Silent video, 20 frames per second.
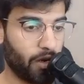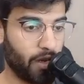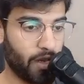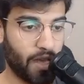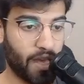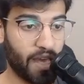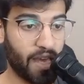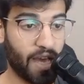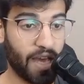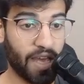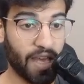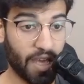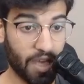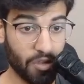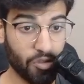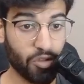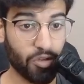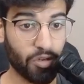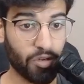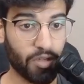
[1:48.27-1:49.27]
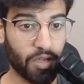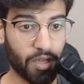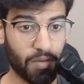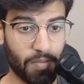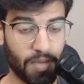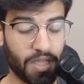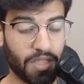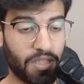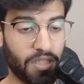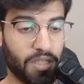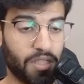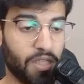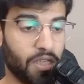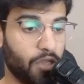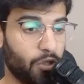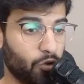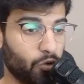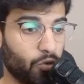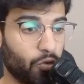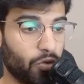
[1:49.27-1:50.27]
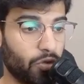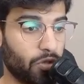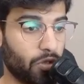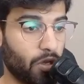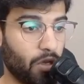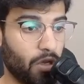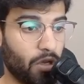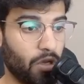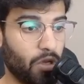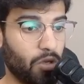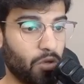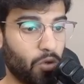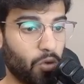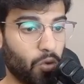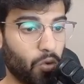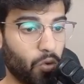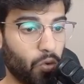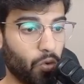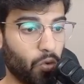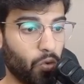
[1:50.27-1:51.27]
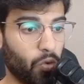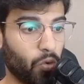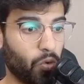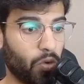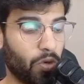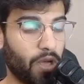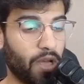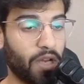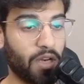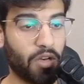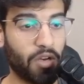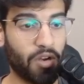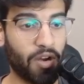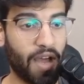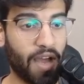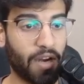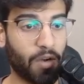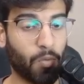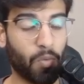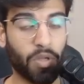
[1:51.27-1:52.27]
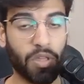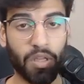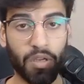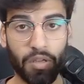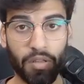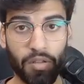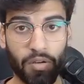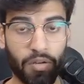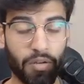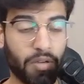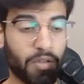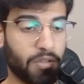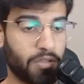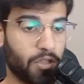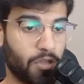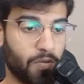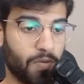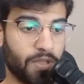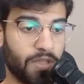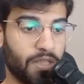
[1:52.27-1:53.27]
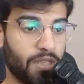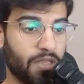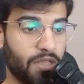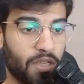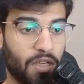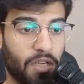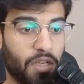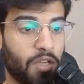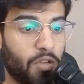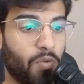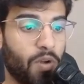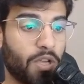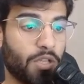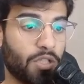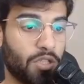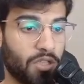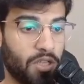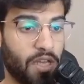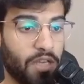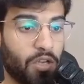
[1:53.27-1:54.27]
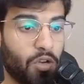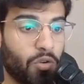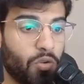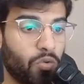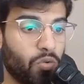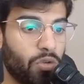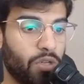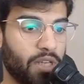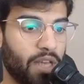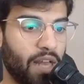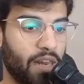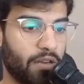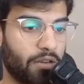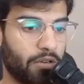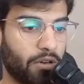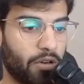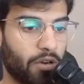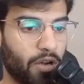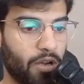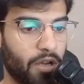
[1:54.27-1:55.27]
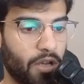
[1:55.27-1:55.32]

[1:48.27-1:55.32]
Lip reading: AI agent can basically use to interact with other services and integrations like your Google Calendar.